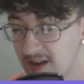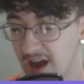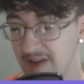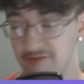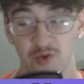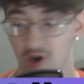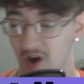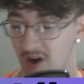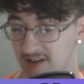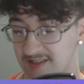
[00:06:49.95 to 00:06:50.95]
I have 2
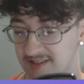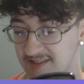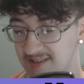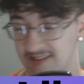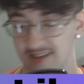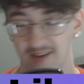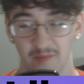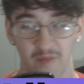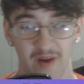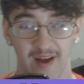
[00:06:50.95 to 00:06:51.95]
cards.
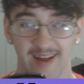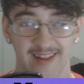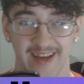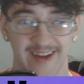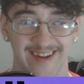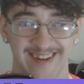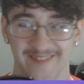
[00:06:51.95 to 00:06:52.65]
Like,